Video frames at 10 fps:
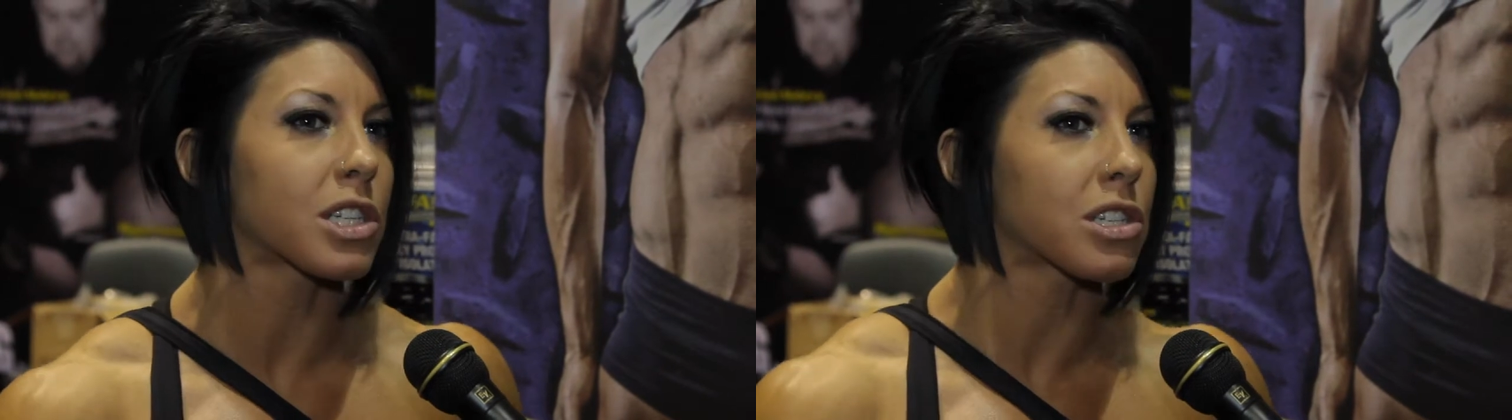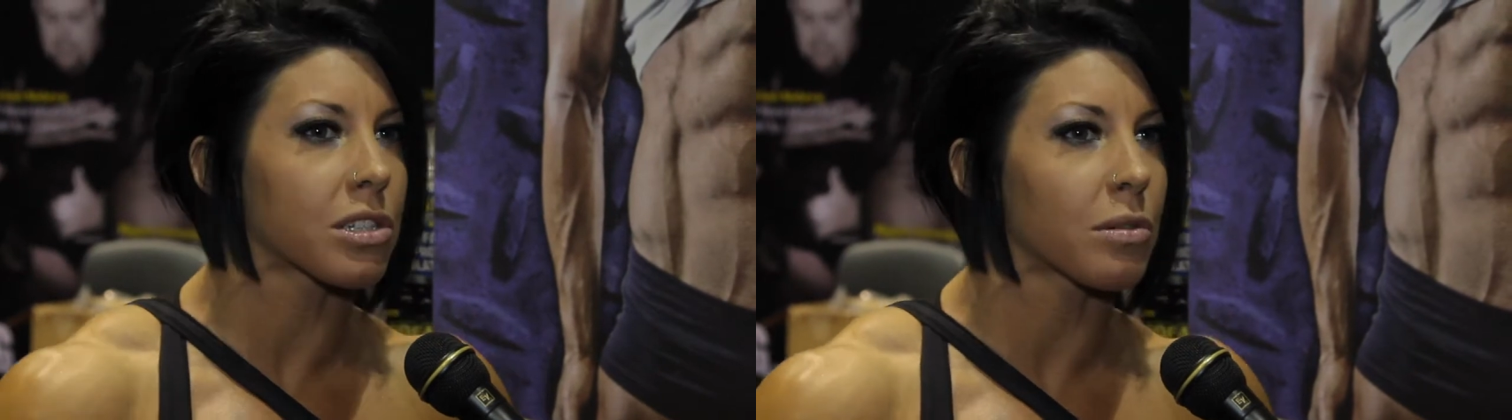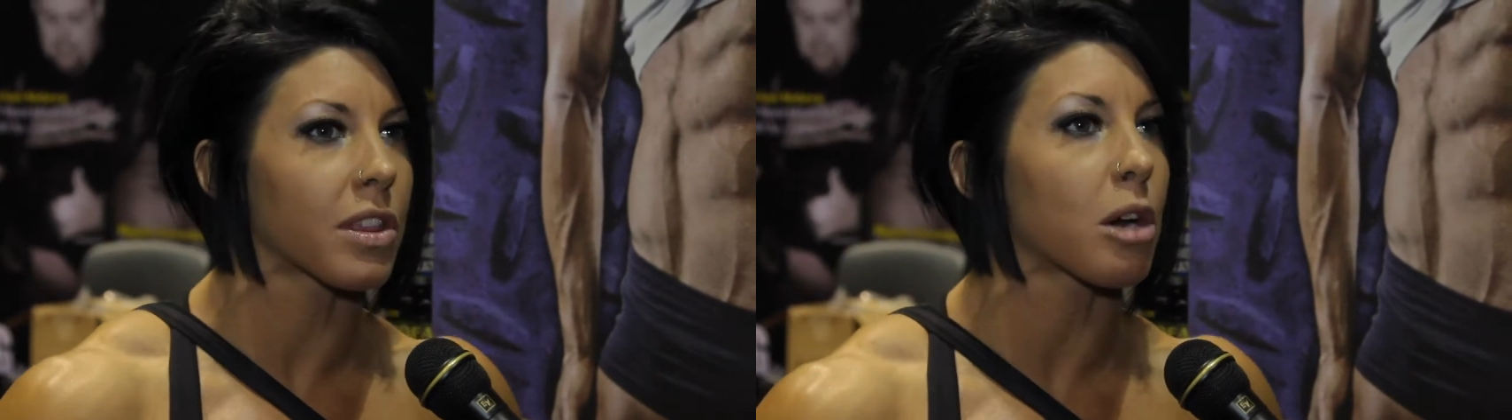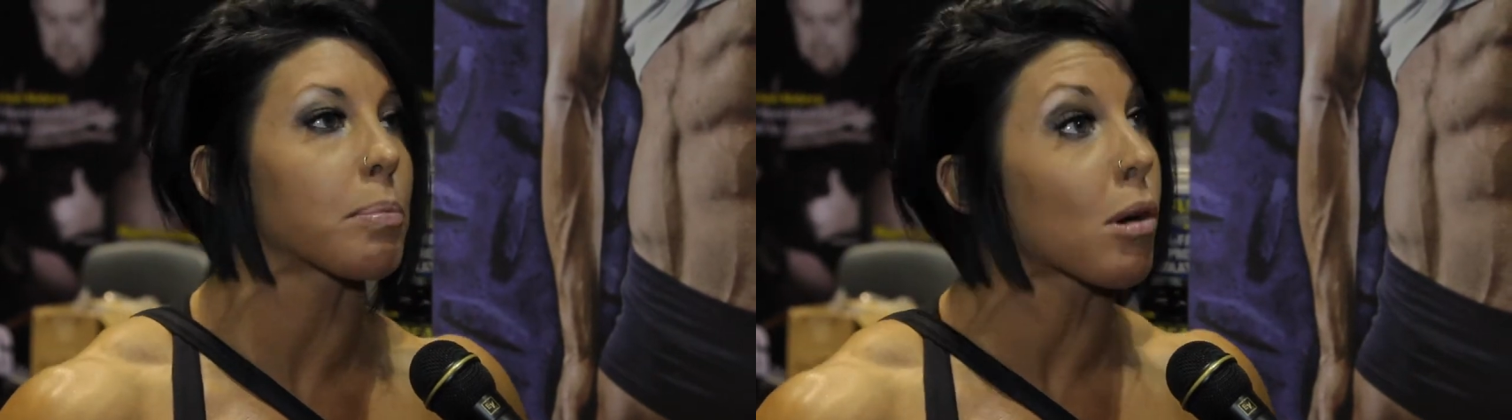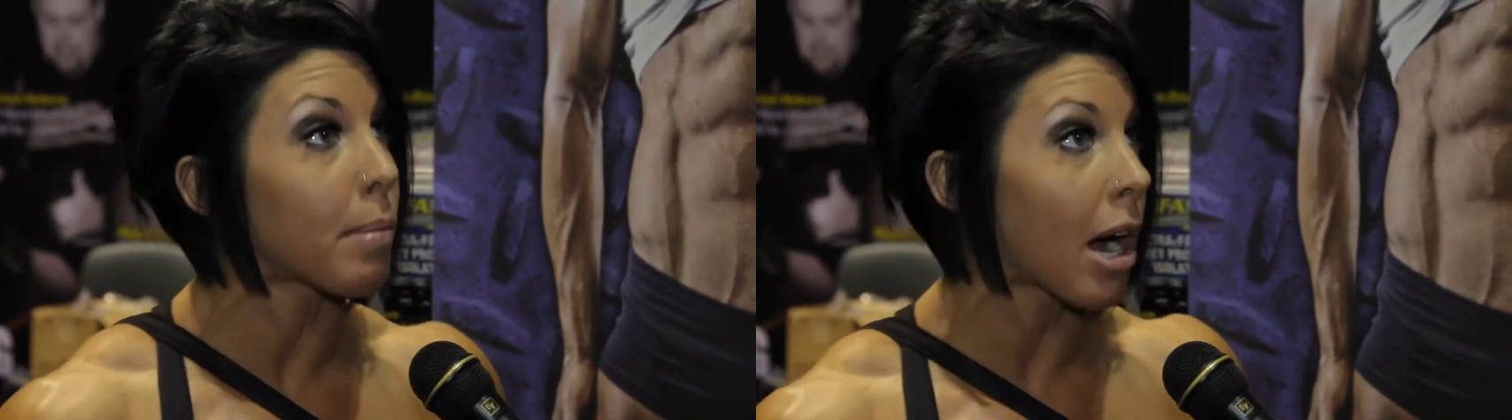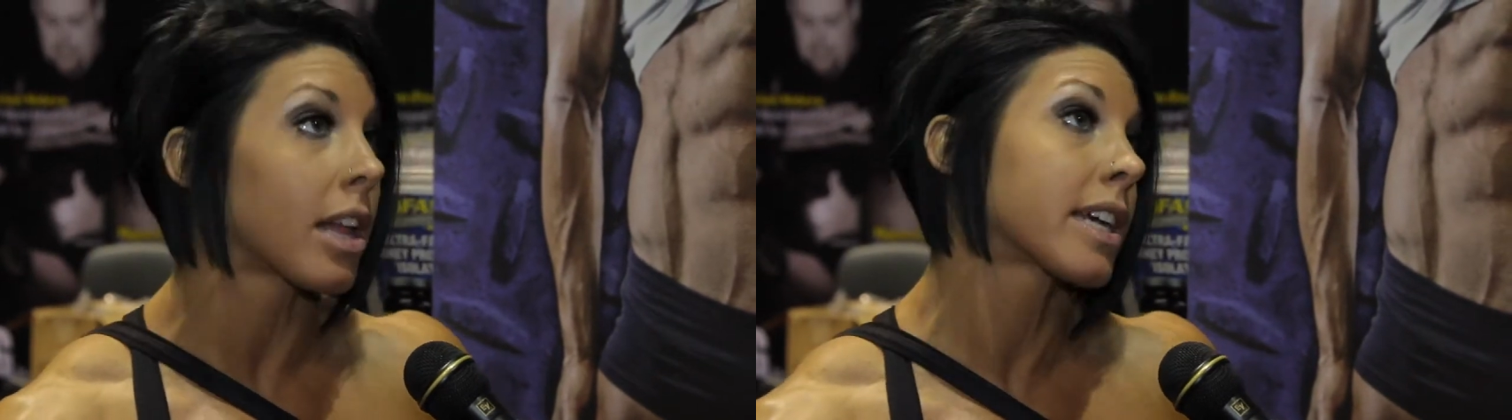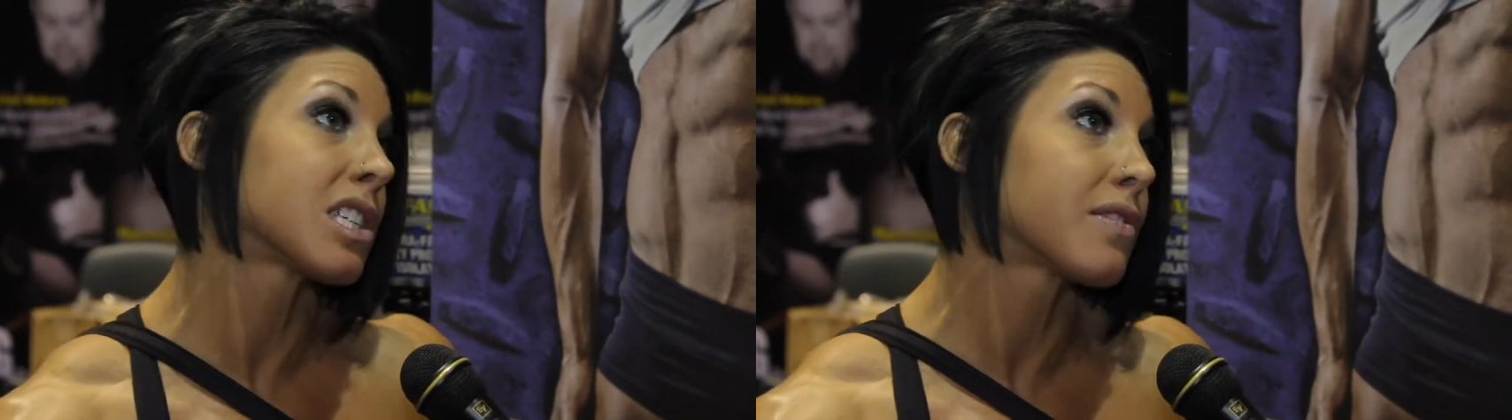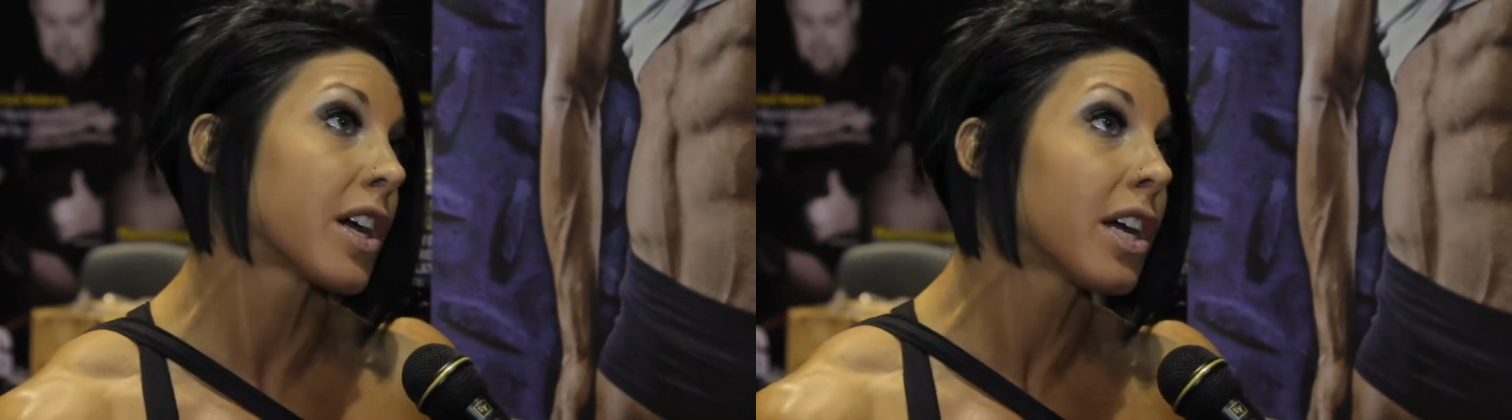which their probolic
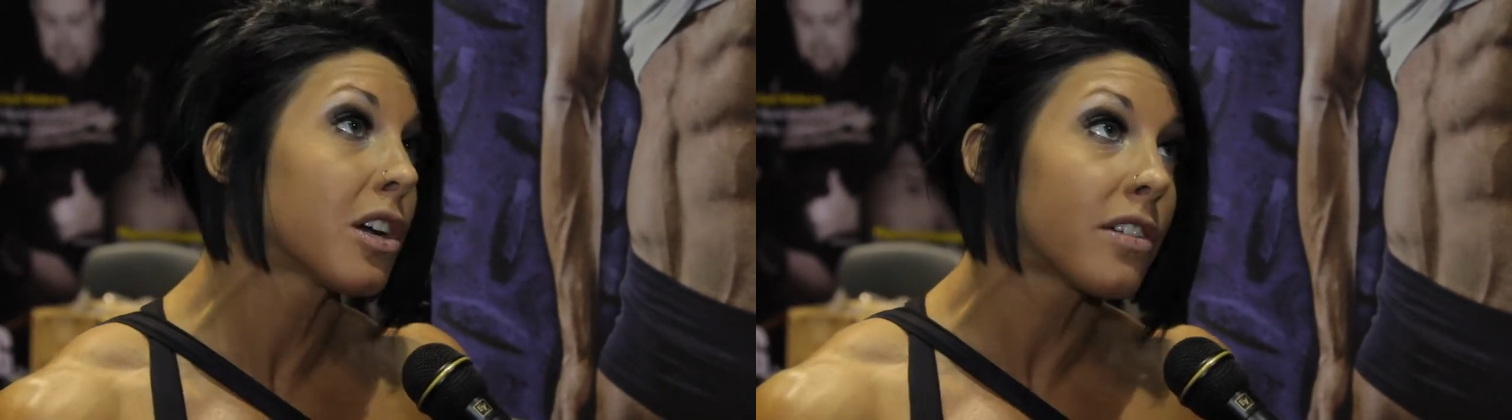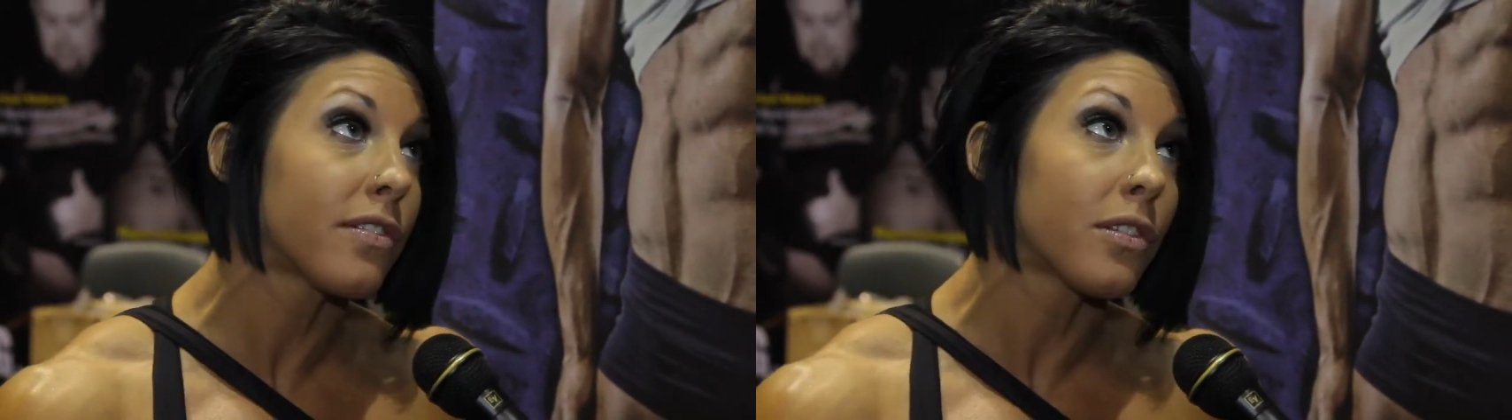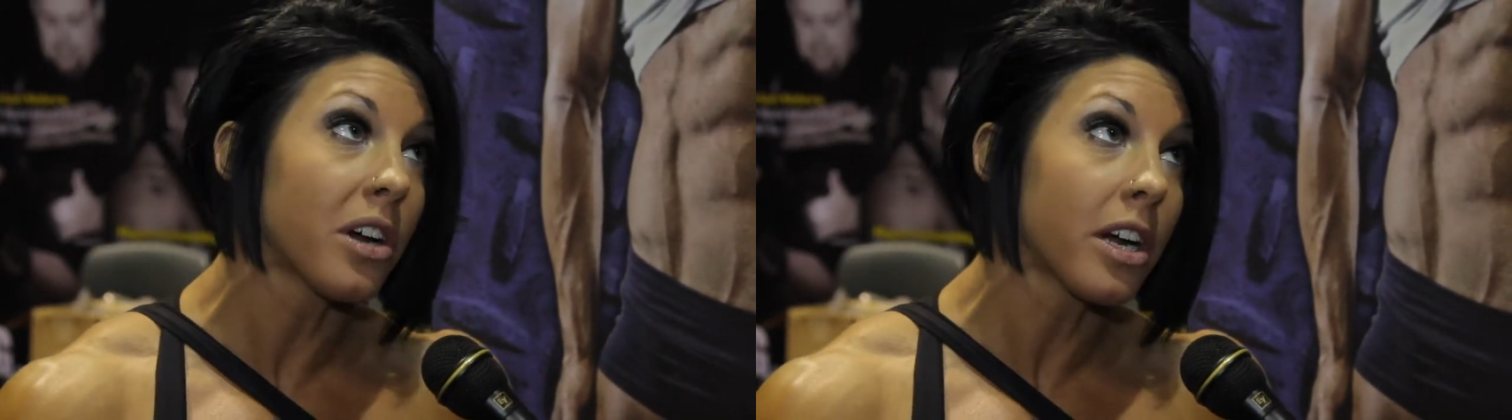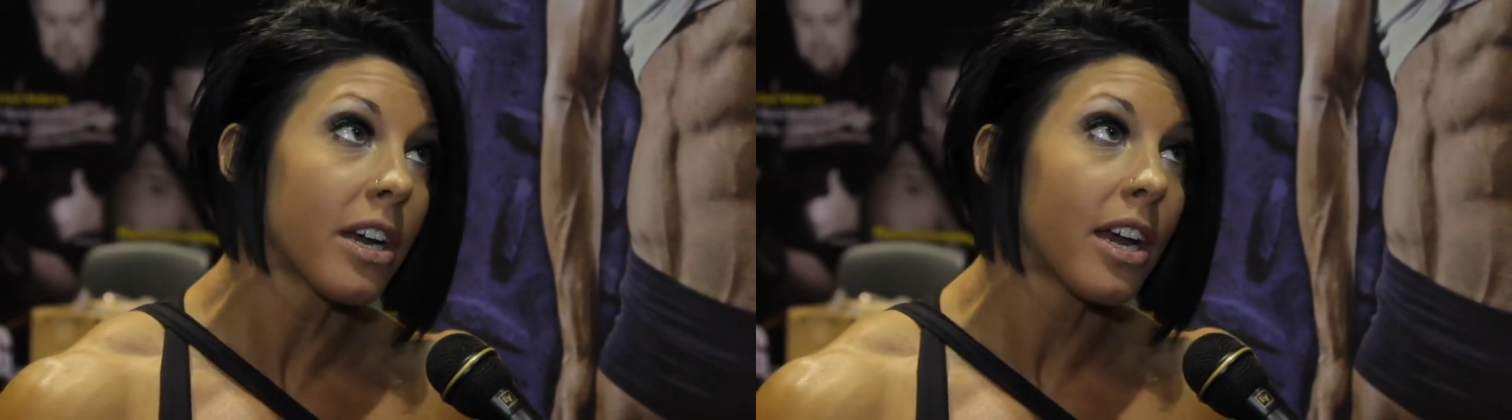is very good for.